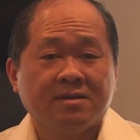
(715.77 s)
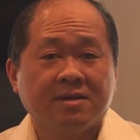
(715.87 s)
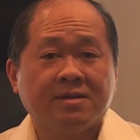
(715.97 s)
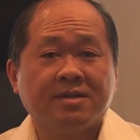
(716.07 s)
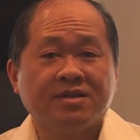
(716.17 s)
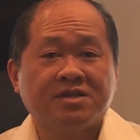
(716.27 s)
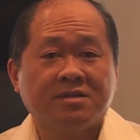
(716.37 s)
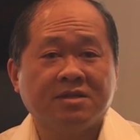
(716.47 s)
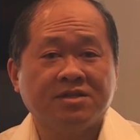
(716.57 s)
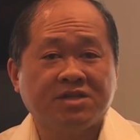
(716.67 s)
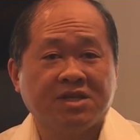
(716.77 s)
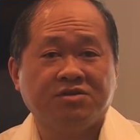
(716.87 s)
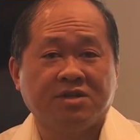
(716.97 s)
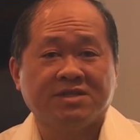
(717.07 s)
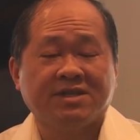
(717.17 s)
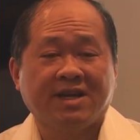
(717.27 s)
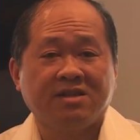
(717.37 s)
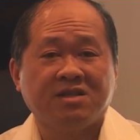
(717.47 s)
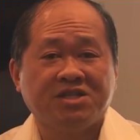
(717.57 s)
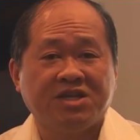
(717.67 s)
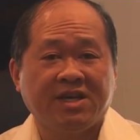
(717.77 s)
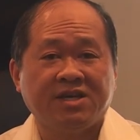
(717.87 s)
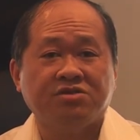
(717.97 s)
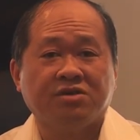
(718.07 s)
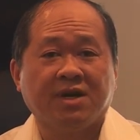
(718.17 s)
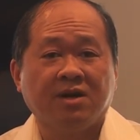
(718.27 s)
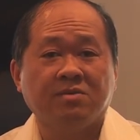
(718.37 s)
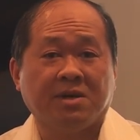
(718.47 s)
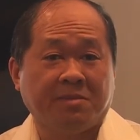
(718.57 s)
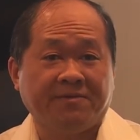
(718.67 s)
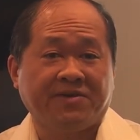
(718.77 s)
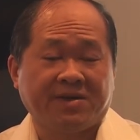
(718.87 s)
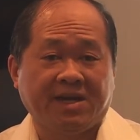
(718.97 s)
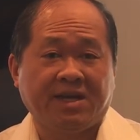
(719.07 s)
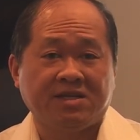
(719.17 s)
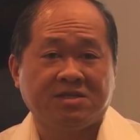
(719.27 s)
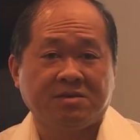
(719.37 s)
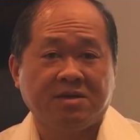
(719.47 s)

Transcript: The judges cannot change the outcome of a case